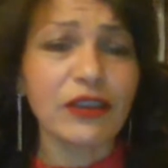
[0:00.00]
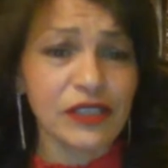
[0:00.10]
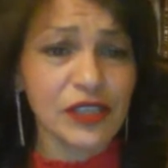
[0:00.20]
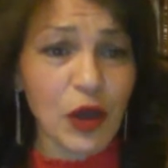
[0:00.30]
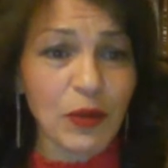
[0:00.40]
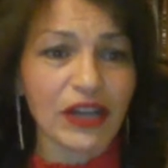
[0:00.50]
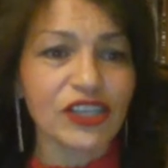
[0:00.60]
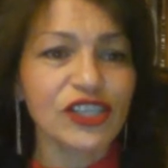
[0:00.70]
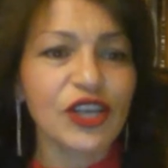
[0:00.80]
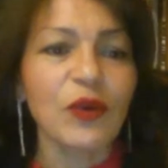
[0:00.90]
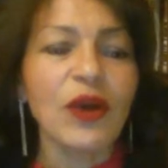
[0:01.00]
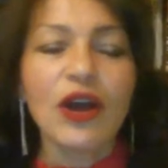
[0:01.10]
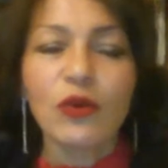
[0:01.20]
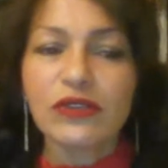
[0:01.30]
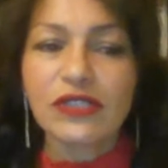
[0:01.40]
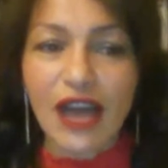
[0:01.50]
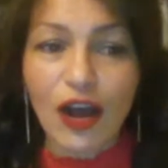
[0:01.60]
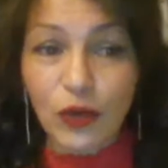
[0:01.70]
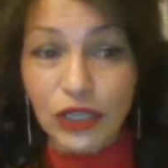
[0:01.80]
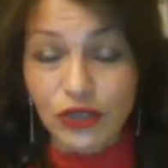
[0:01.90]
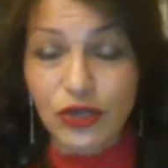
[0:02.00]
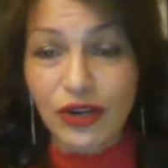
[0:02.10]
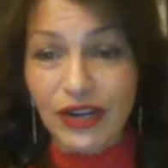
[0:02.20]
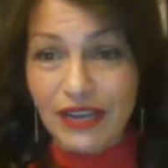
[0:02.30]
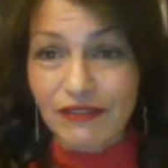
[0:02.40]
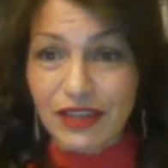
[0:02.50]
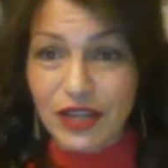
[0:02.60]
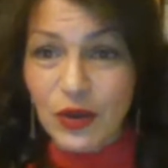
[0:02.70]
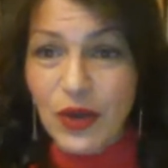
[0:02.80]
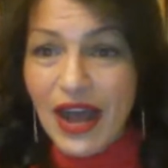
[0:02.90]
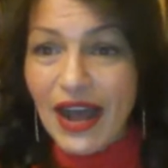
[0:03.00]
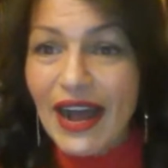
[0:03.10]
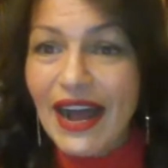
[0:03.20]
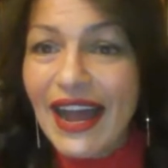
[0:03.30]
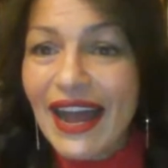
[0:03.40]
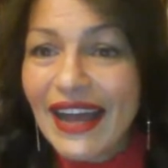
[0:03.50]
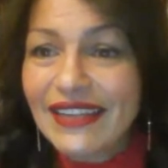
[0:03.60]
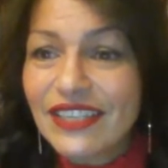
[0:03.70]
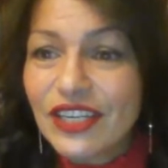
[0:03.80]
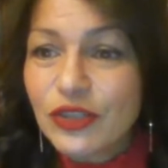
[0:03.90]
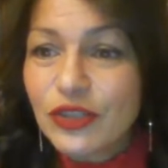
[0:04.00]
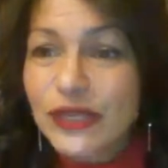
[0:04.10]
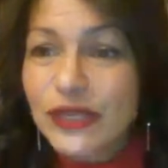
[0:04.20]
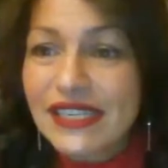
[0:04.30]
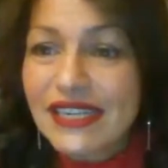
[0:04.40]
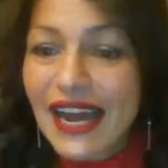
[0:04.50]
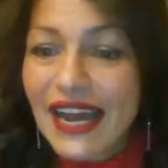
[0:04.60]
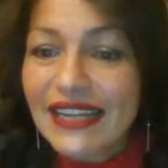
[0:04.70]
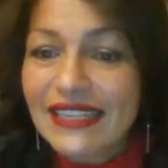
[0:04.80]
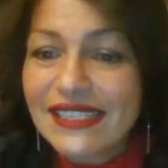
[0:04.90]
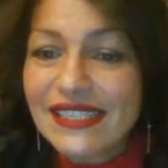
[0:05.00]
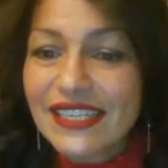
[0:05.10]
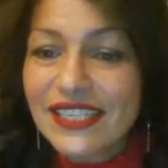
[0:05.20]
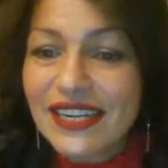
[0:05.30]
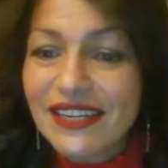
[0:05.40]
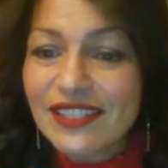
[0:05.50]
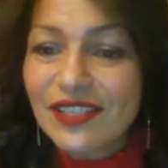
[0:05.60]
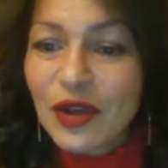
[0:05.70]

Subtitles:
you so much. So we'll start with Tor, even though I had Twisted and Seashells